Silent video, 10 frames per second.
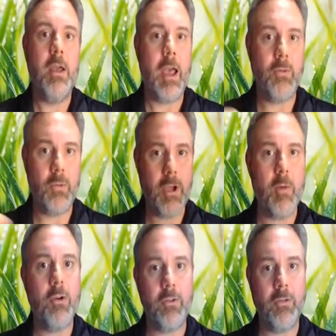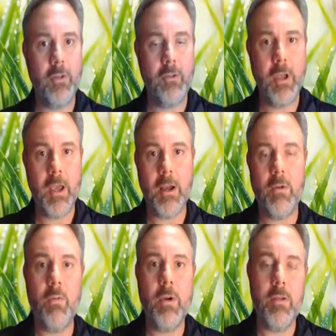As we got more sophisticated
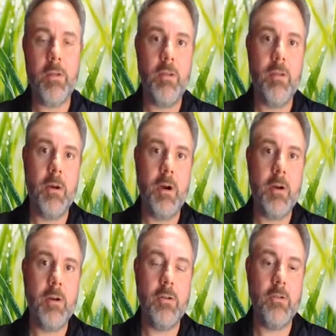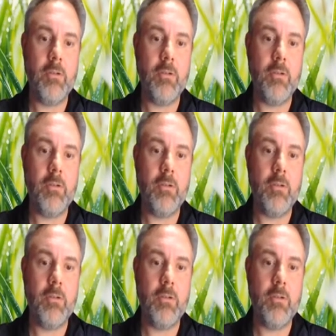with the markers,